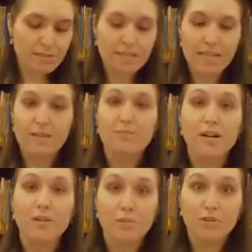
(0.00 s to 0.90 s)
Take
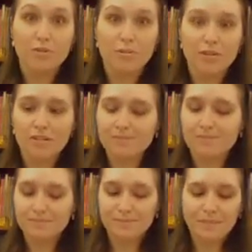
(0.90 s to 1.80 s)
my word for it.
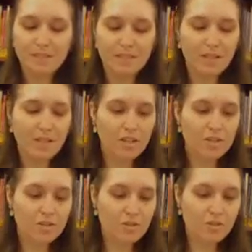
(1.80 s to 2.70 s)

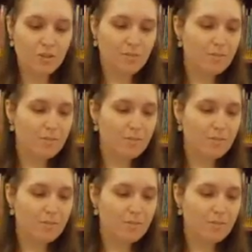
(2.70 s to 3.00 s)
So,